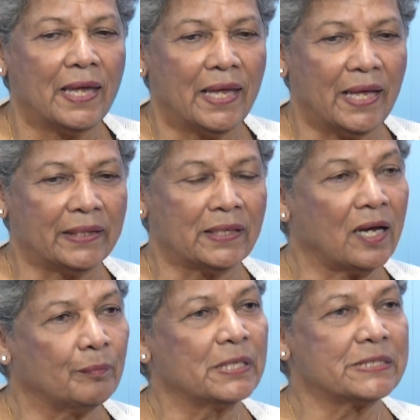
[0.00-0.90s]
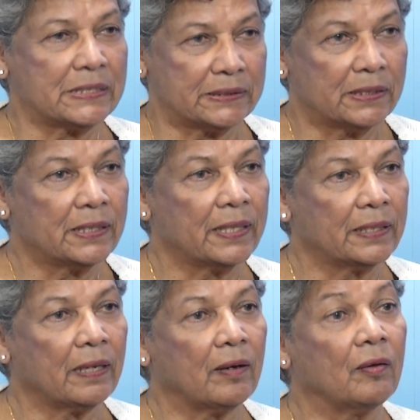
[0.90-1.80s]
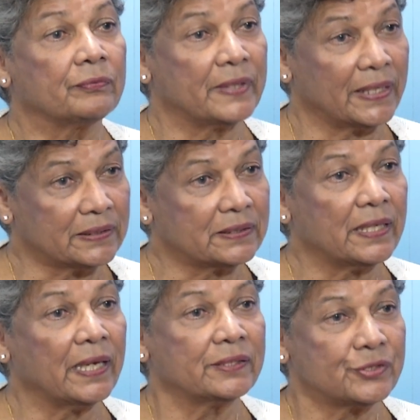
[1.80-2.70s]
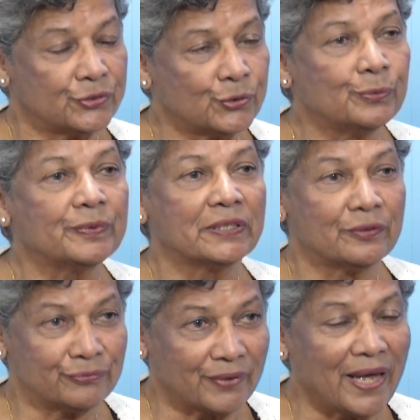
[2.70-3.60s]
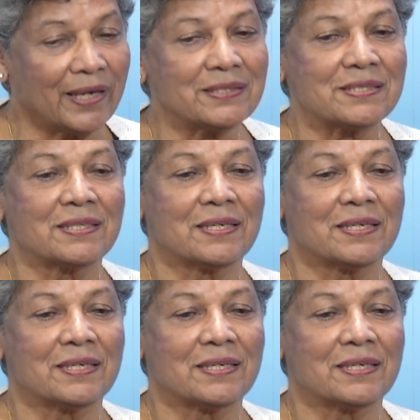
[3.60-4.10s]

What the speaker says: And how much of that had to do with the fact,